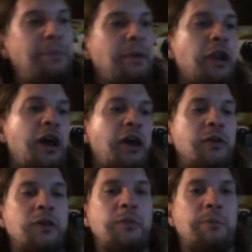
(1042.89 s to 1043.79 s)
But
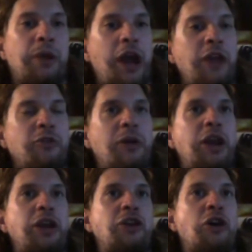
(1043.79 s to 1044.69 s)
either
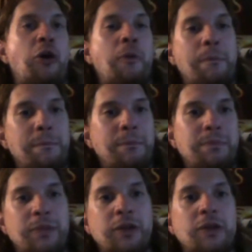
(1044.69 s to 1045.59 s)
way, you know,
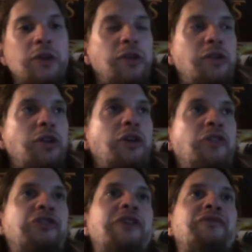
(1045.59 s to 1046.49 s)
good
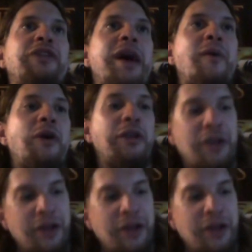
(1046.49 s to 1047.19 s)
stuff for that one.